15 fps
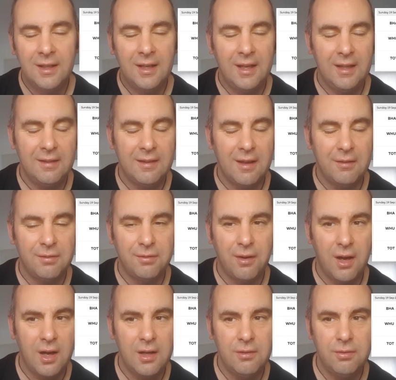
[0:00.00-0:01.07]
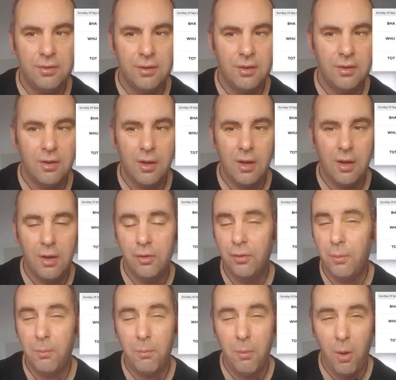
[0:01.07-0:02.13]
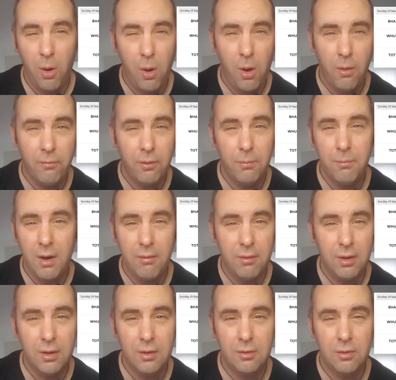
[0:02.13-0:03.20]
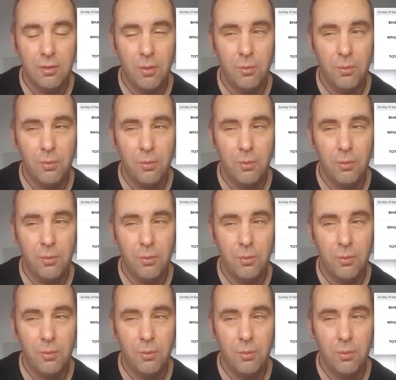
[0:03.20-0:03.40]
in that 5. So more the merrier.